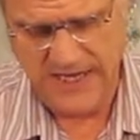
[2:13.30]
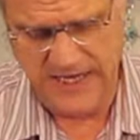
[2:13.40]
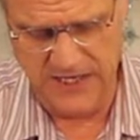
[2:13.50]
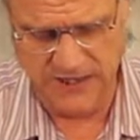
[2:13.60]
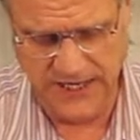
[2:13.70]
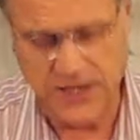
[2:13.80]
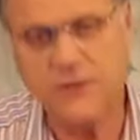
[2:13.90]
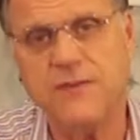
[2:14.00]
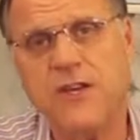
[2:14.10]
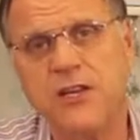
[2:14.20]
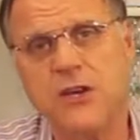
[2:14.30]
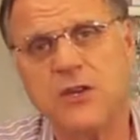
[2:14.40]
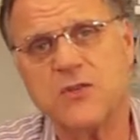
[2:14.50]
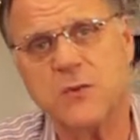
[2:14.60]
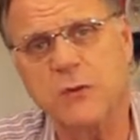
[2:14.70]
In later
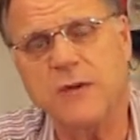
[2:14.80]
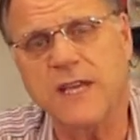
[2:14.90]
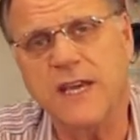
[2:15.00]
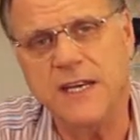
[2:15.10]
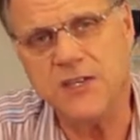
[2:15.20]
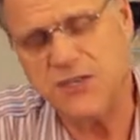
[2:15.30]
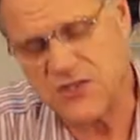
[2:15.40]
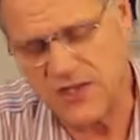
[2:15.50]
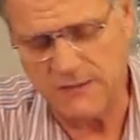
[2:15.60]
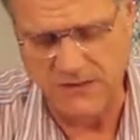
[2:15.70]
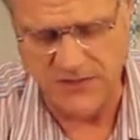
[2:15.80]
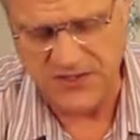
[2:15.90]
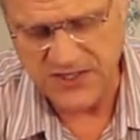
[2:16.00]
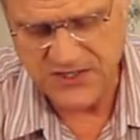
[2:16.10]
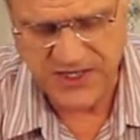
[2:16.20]
videos, we will get into some of the
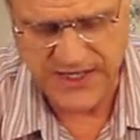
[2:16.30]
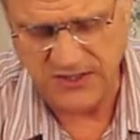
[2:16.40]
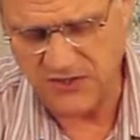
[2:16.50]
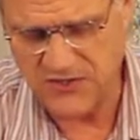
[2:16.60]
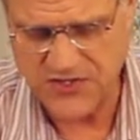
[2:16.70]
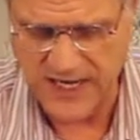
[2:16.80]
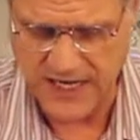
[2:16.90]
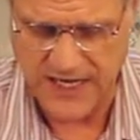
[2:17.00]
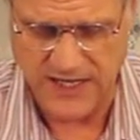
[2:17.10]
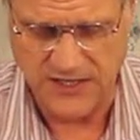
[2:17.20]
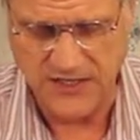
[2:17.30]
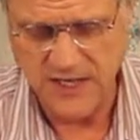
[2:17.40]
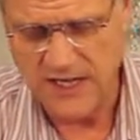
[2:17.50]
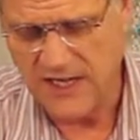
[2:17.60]
details and